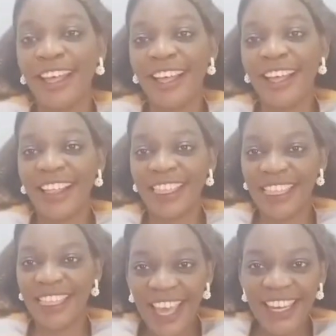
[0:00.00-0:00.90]

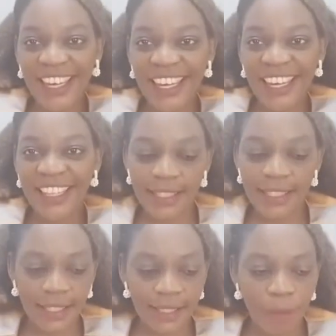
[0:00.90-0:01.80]
Then, this
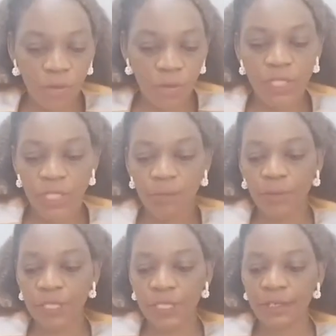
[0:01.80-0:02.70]
is the most
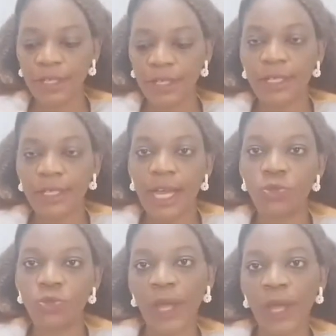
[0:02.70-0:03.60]
important thing that has
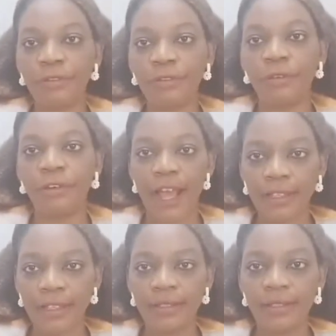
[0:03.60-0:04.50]
worked for
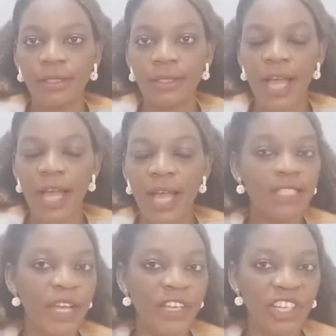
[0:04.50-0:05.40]
us as
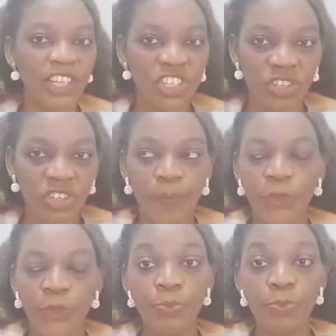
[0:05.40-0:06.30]
Immaculate Show
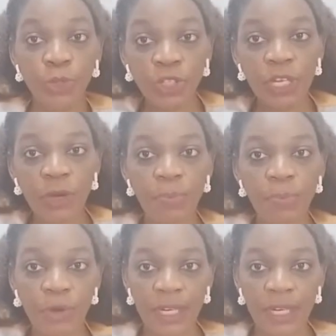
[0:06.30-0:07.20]
to build our
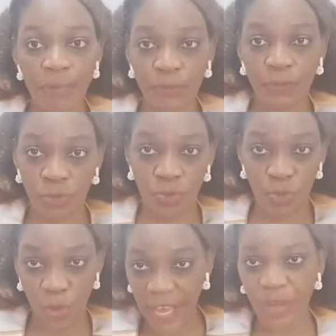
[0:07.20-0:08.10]
brand up to
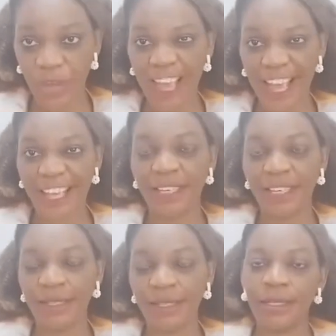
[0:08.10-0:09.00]
where we are
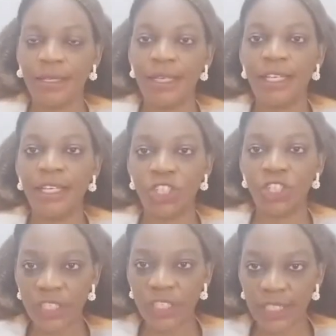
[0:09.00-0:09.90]
in the
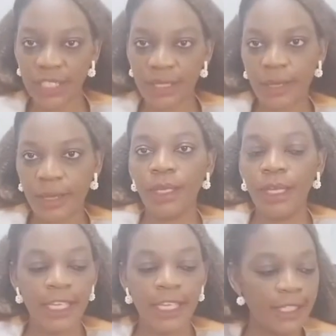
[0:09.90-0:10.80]
shortest time,
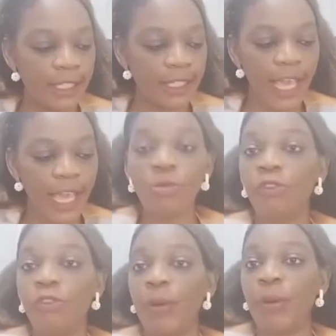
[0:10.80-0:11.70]
is a time
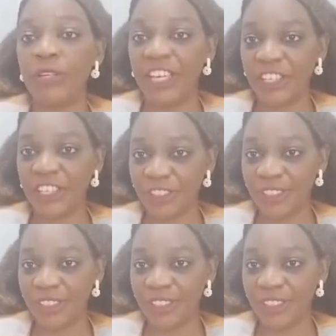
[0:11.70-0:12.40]
of publication.